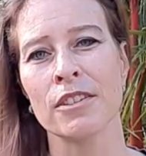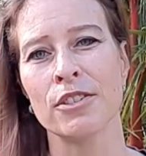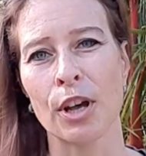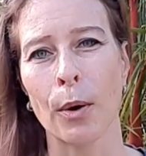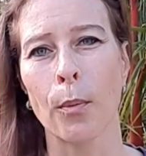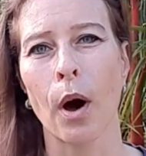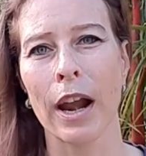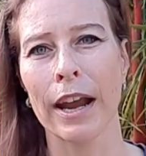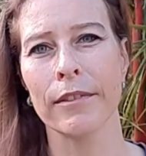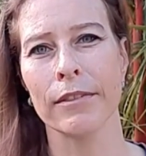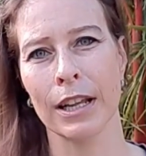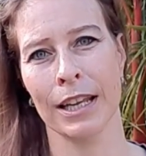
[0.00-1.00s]
So what
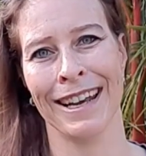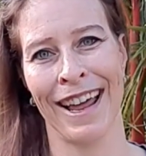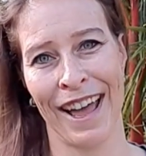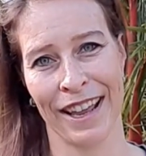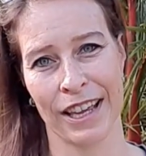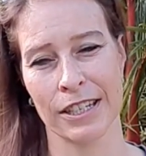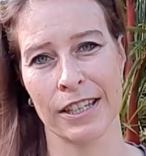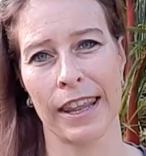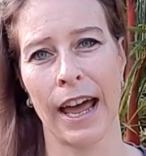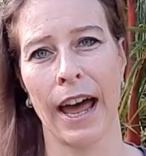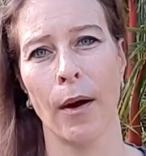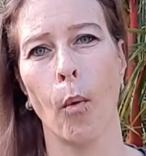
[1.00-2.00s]
I really like is
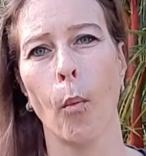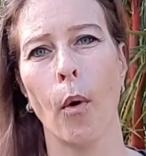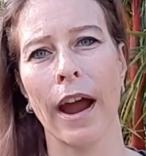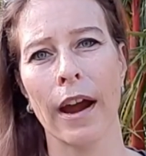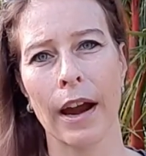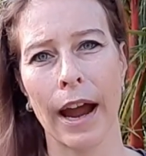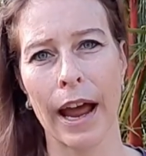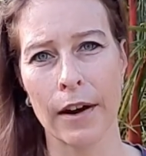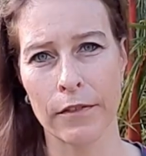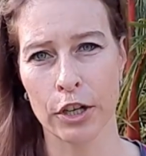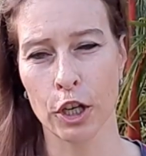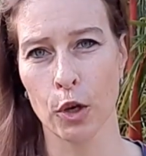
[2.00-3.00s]
that
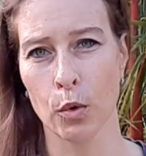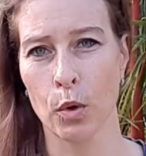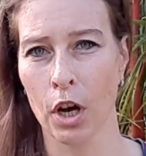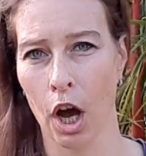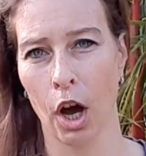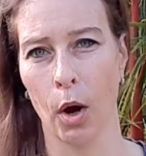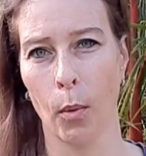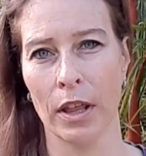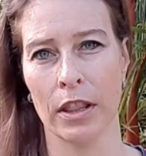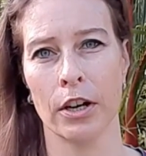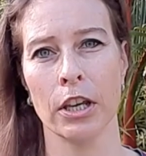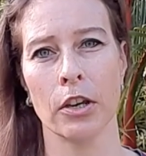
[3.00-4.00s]
wherever you go,
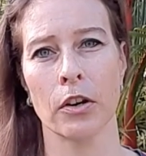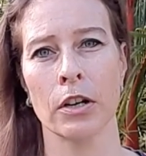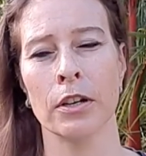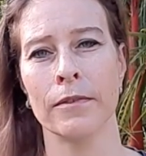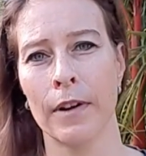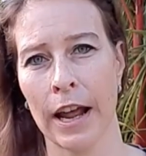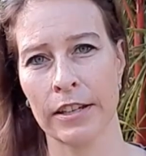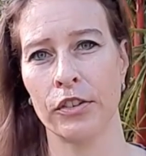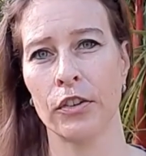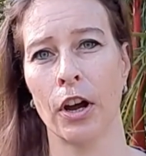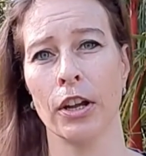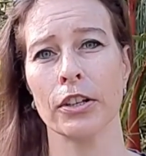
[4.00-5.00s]
whether you're in a
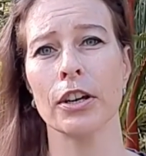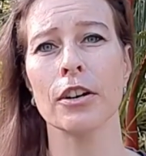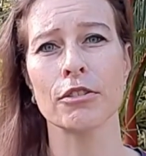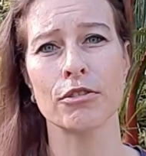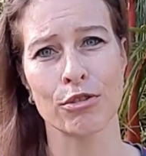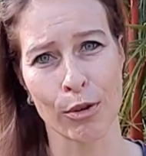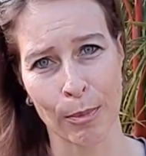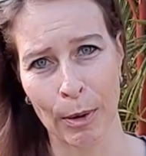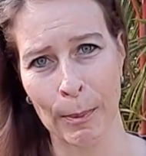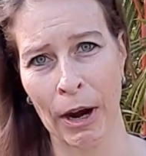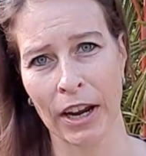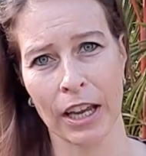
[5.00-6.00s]
restaurant, a
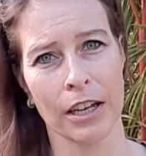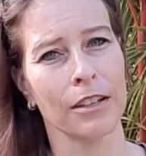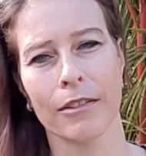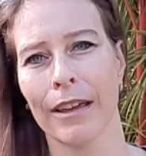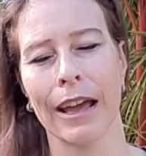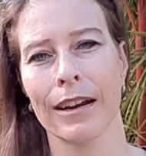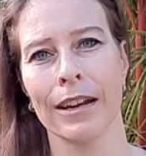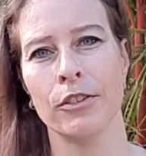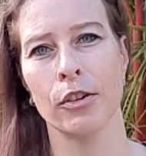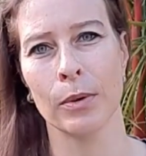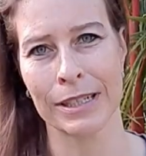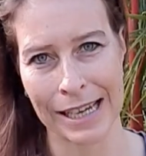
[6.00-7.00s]
supermarket, you get
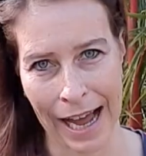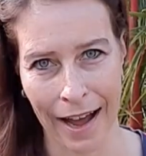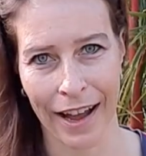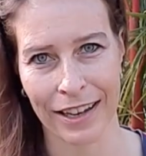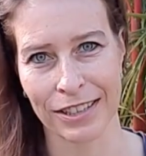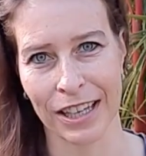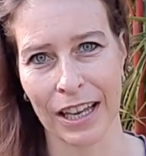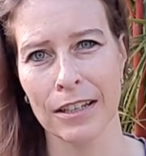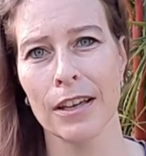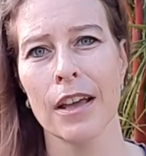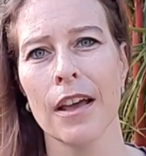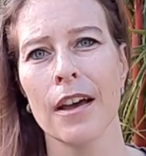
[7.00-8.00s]
into a taxi,
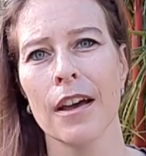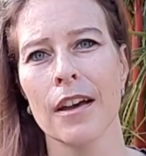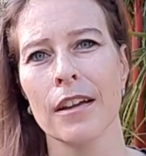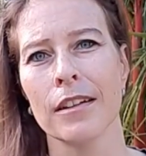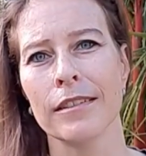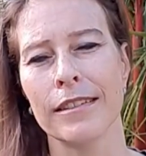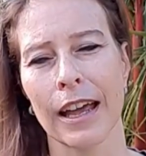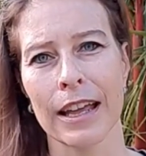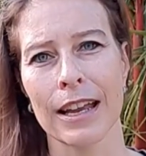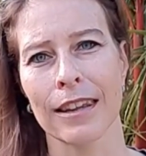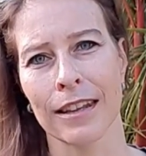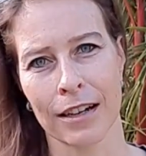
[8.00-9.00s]

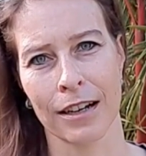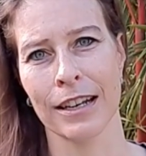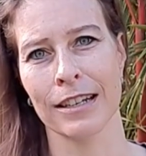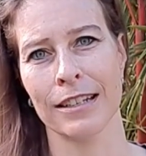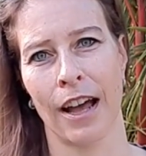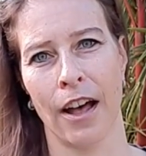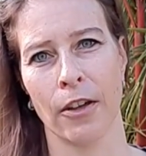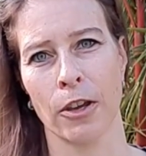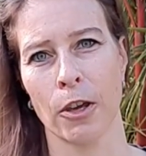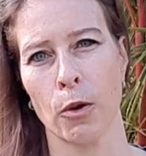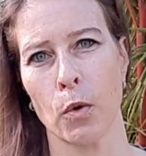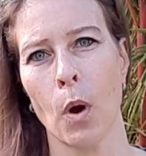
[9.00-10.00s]
they literally tell
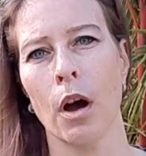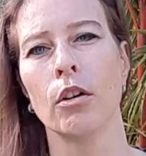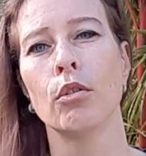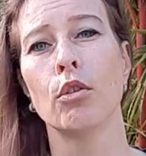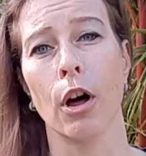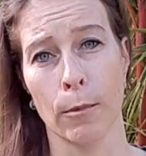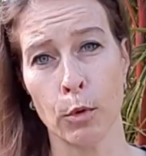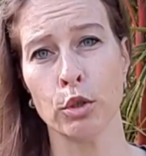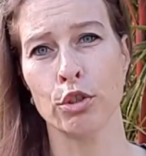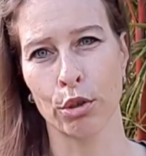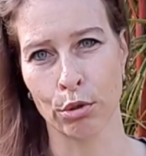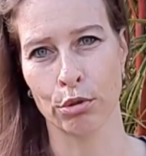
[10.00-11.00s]
you, con
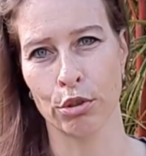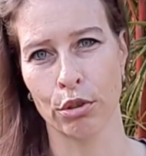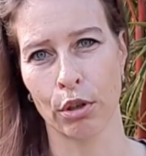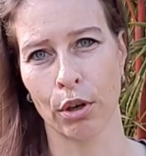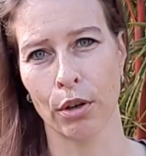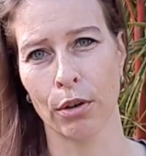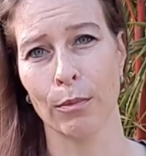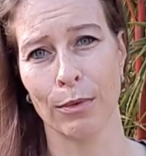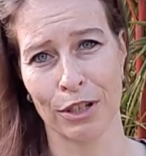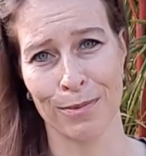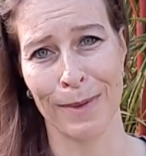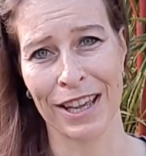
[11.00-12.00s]
mucho gusto,
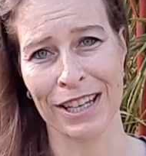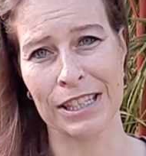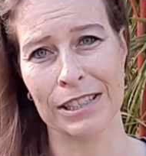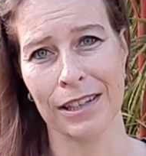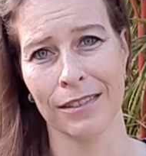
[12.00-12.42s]
which means